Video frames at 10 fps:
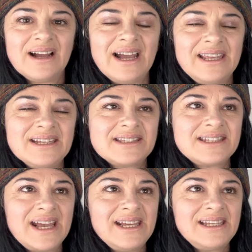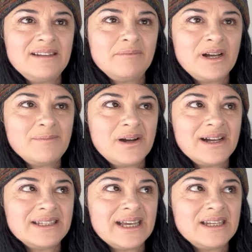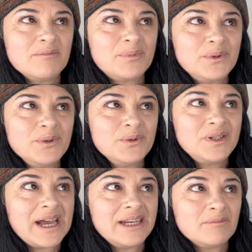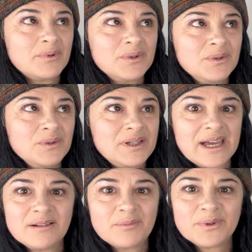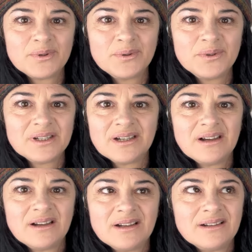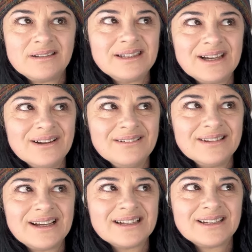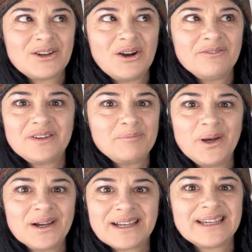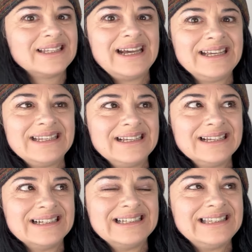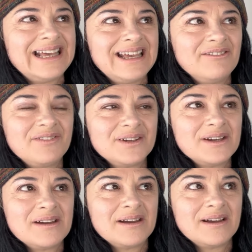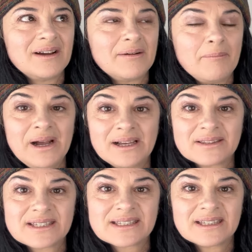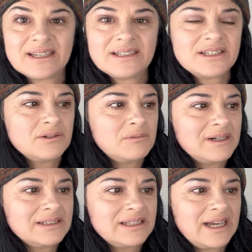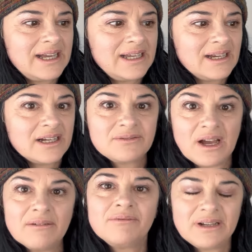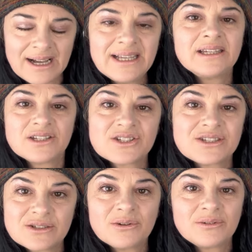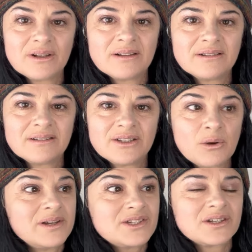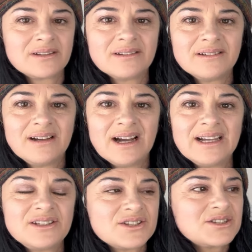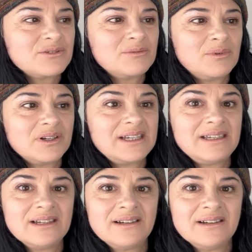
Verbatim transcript: And it stayed in my mind and it brewed and it brewed and it brewed, you know, like coffee percolating in there for months until one day I, I, I understood the question. I understood what he